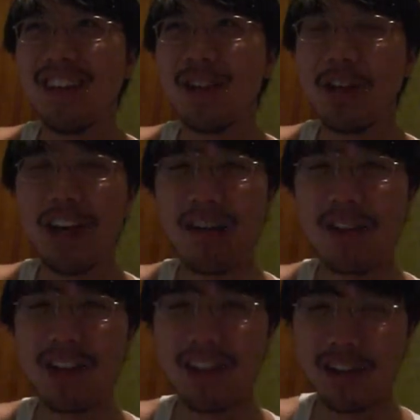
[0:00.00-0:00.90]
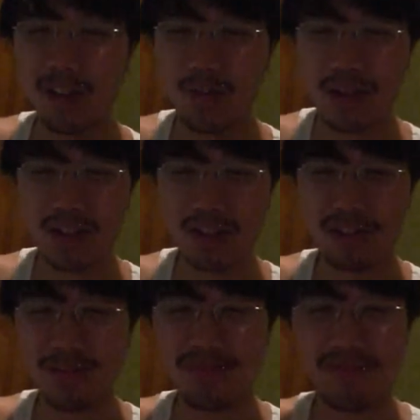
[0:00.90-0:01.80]
She didn't have any uh,
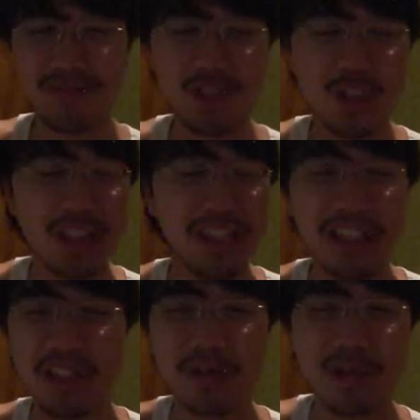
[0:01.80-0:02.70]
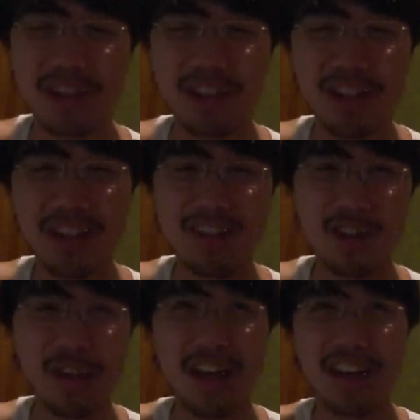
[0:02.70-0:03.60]
special scenes where she
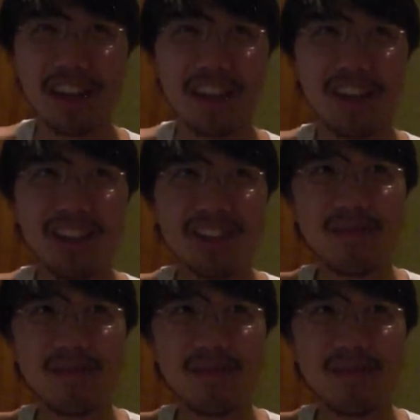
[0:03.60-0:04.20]
she did anything